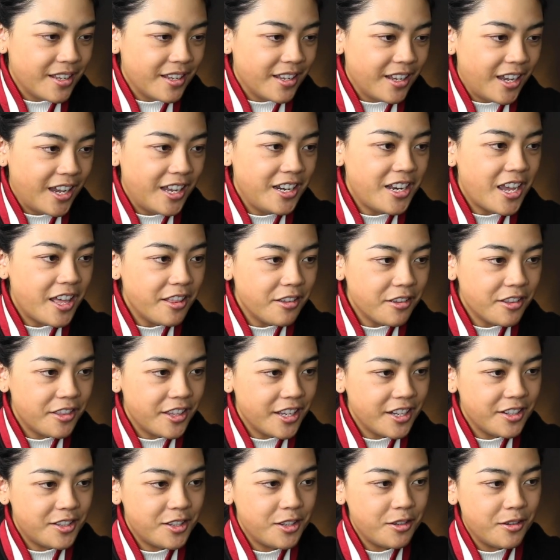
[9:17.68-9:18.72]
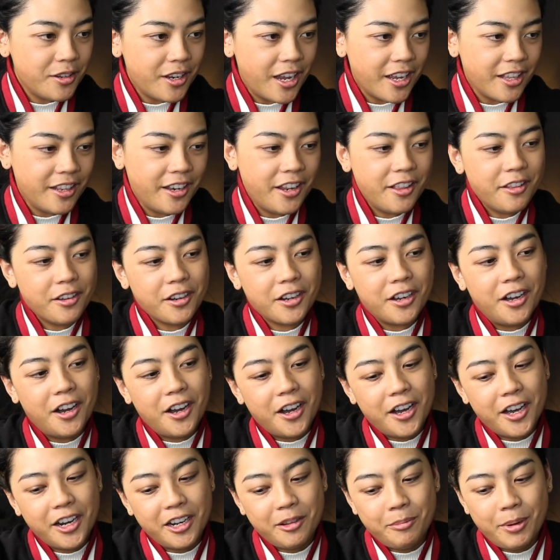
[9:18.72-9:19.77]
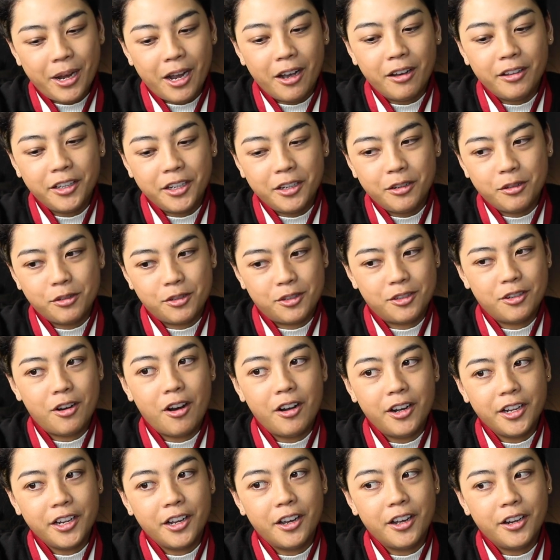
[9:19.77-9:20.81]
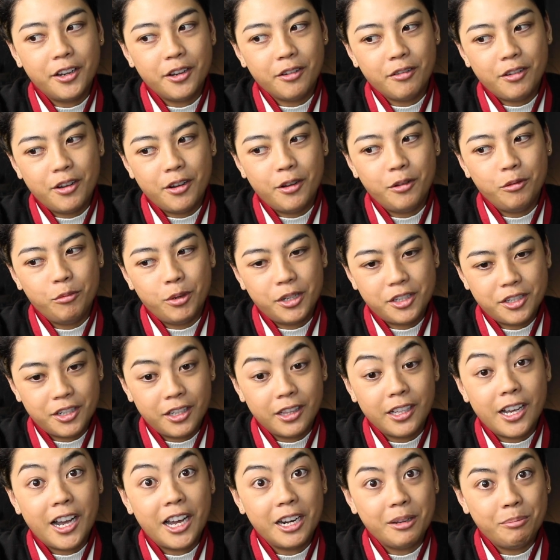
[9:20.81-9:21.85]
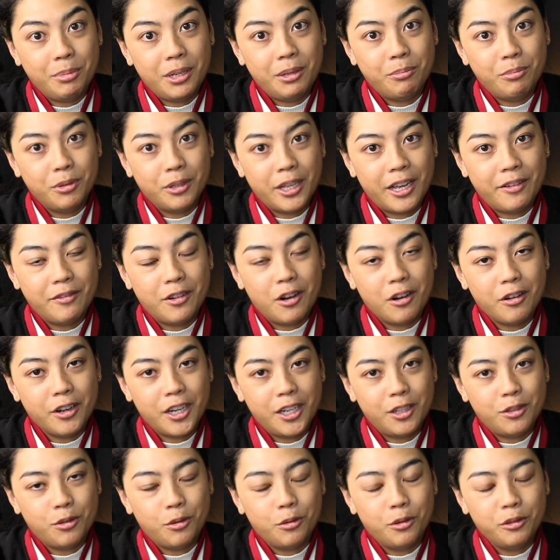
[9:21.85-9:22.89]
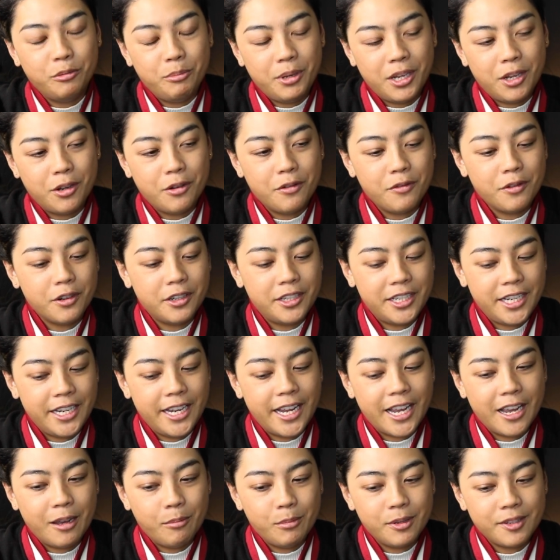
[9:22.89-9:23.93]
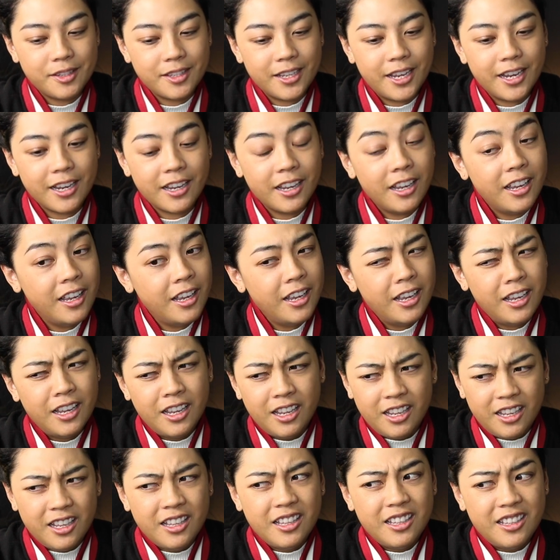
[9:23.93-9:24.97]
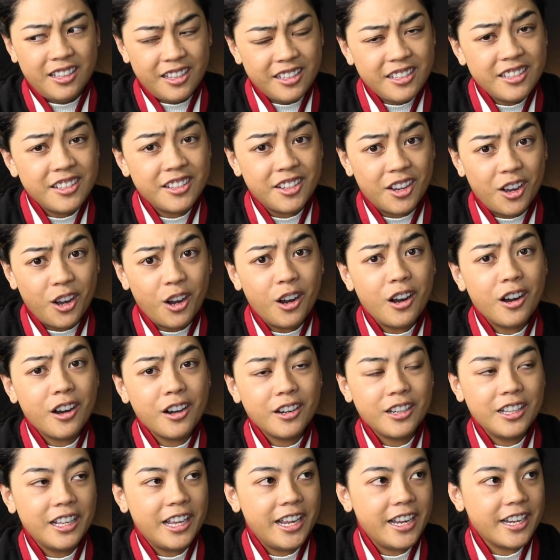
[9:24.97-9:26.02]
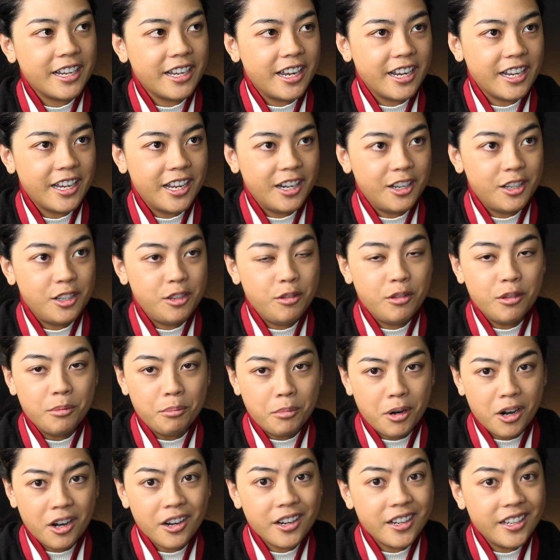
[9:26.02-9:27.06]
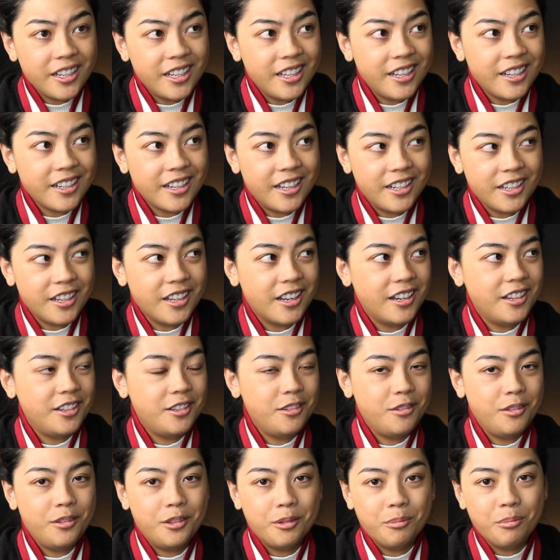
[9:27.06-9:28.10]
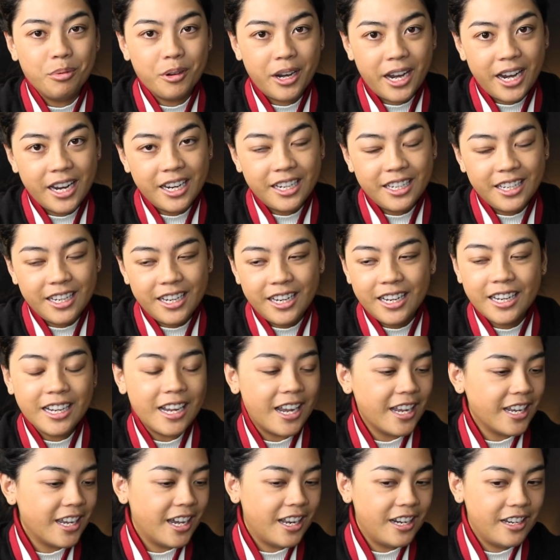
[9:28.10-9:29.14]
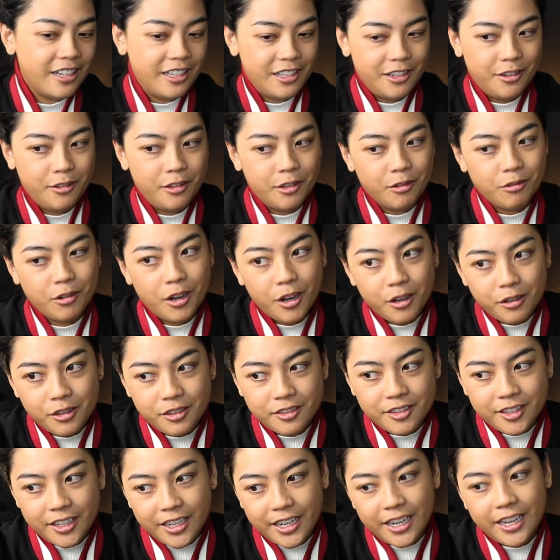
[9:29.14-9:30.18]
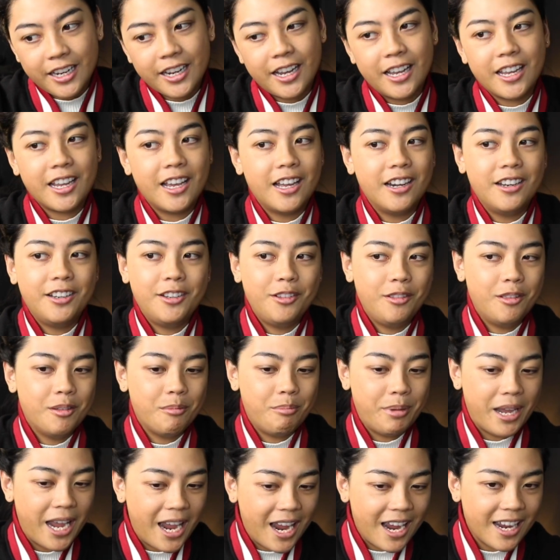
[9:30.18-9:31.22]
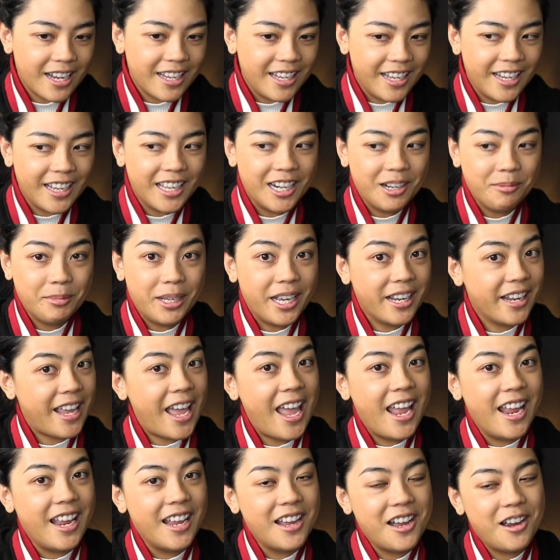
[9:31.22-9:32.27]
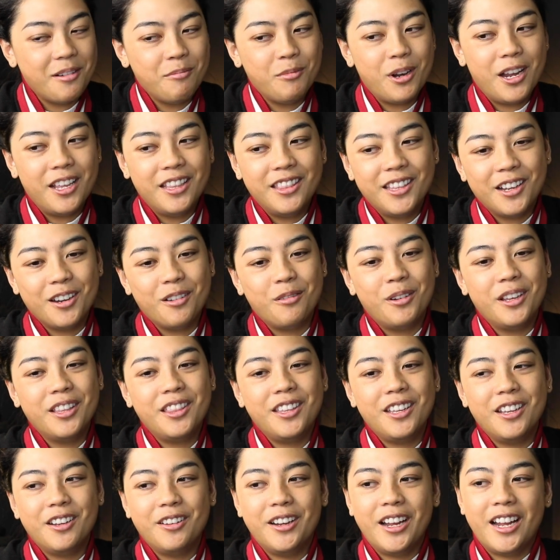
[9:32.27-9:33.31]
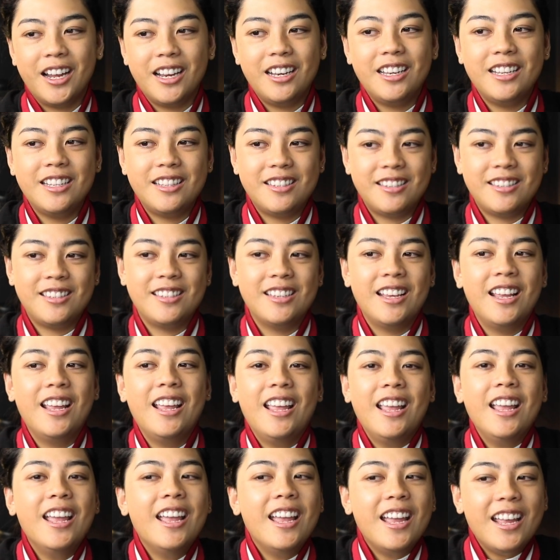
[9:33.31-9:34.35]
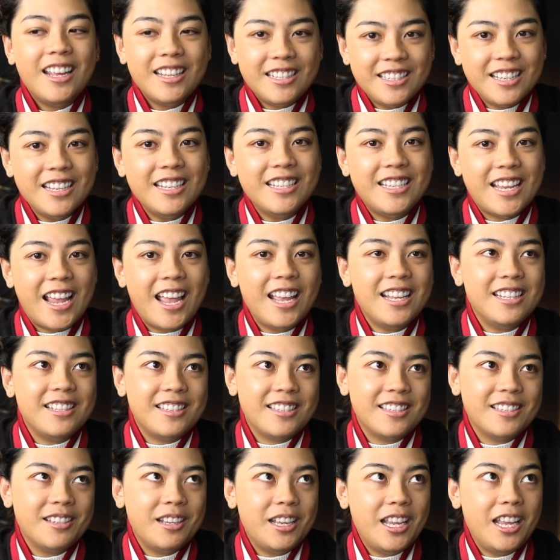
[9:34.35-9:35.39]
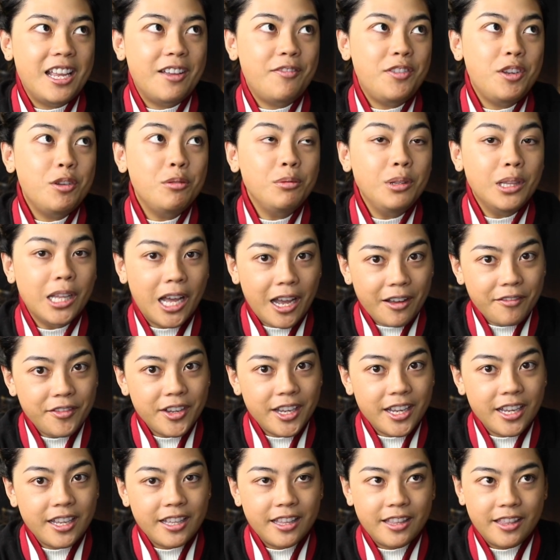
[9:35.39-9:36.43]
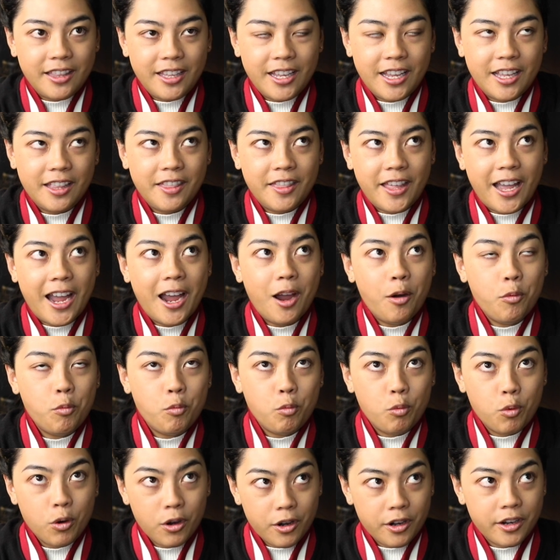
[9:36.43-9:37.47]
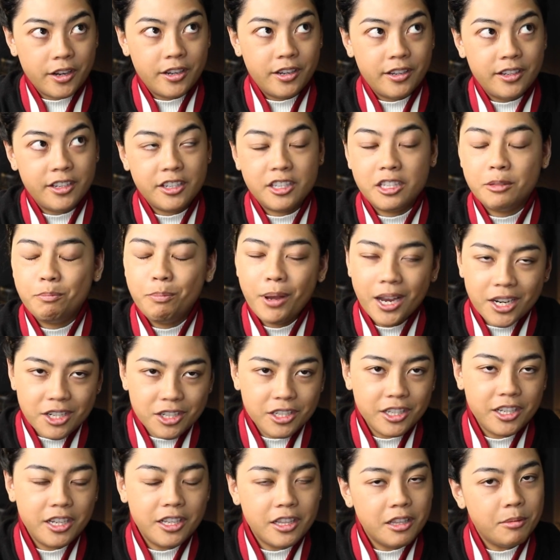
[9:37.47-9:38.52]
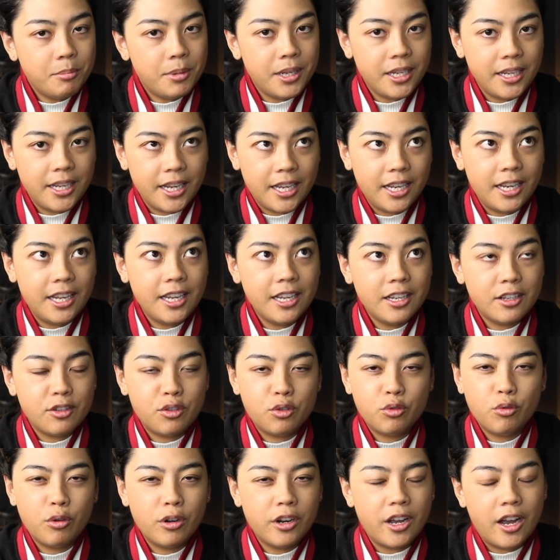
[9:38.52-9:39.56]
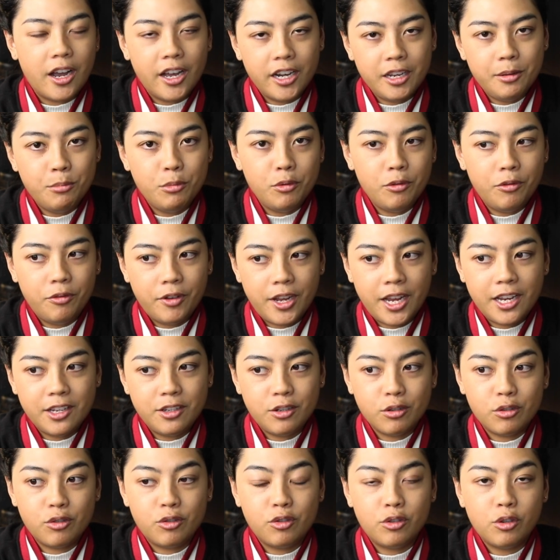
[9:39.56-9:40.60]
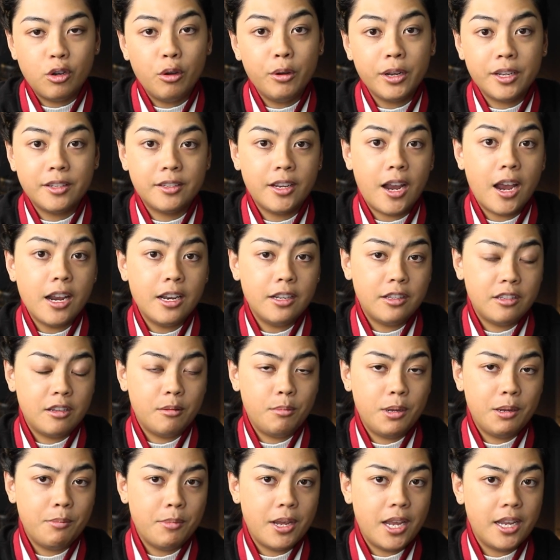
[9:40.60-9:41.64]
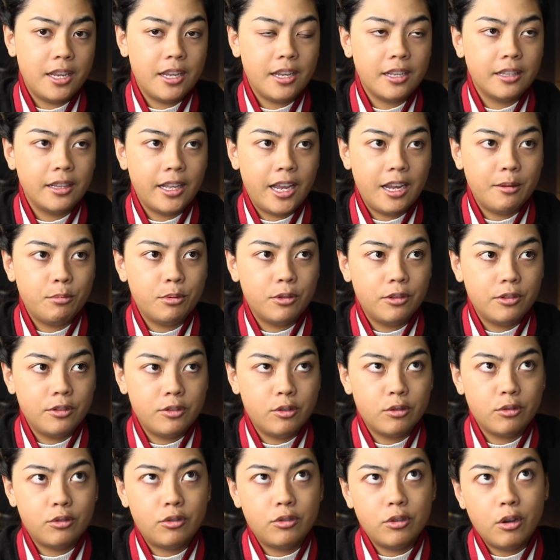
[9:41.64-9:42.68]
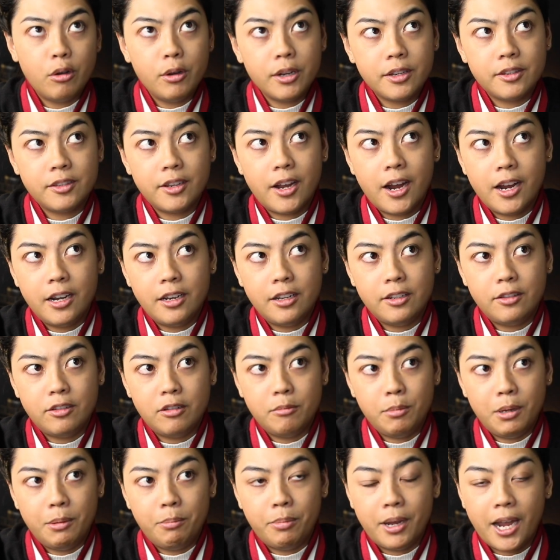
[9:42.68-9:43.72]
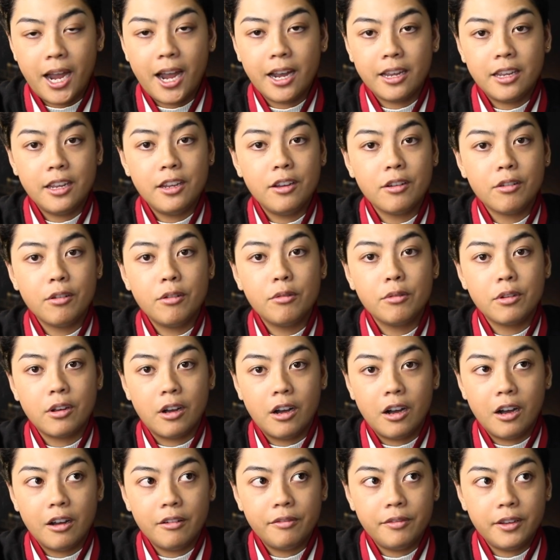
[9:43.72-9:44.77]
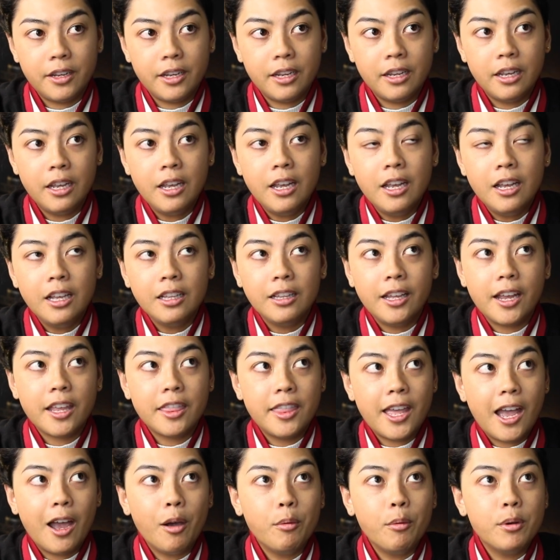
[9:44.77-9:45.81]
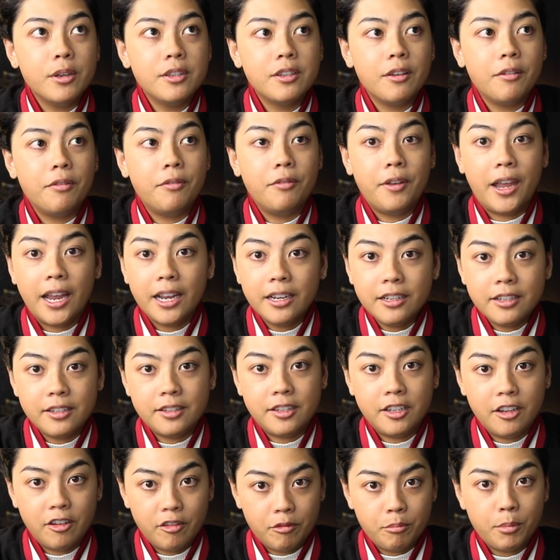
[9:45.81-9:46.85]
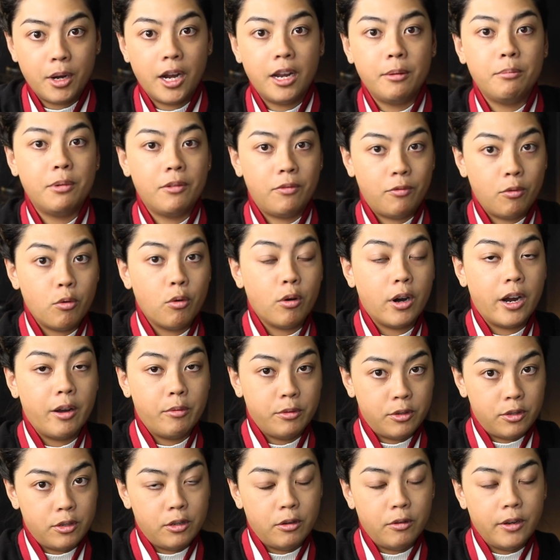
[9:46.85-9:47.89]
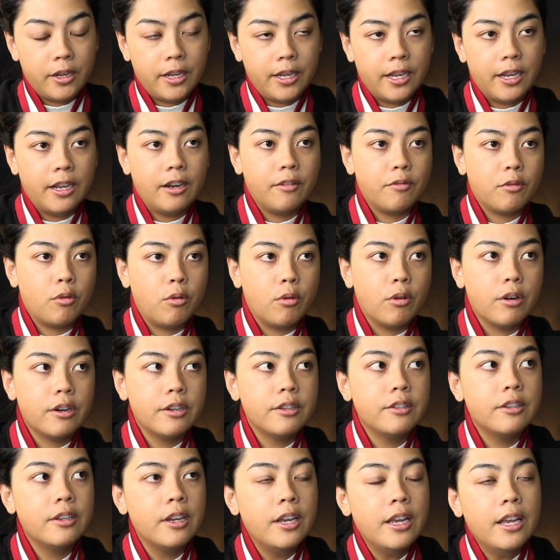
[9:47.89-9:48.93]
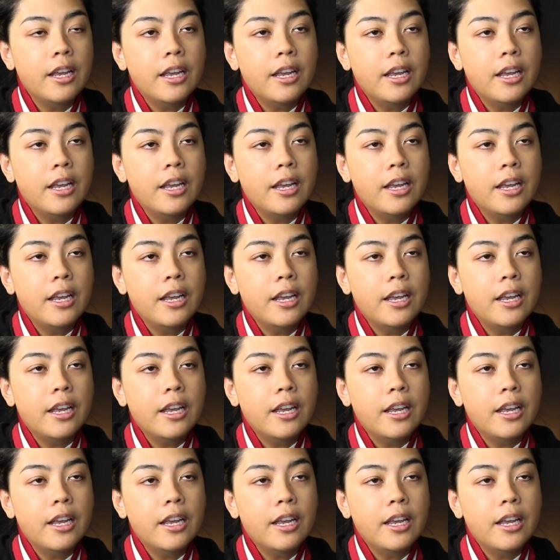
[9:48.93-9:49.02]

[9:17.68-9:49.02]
Another thing too, another con about, starting on your own, which a lot of people have already told me over DM, is like, this is hard. Like, I got to do the marketing, I got to do the branding, I got to do the roasting, I got to do the packing. And I'm like, hey, I'm right there with you. And it's intense. If you love it, then that work, especially in the beginning, is sort of honeymoon phase. You're so excited to be making labels. You're so excited to be packing your own coffee. Like, that was a fantasy of mine before I was doing it, of course.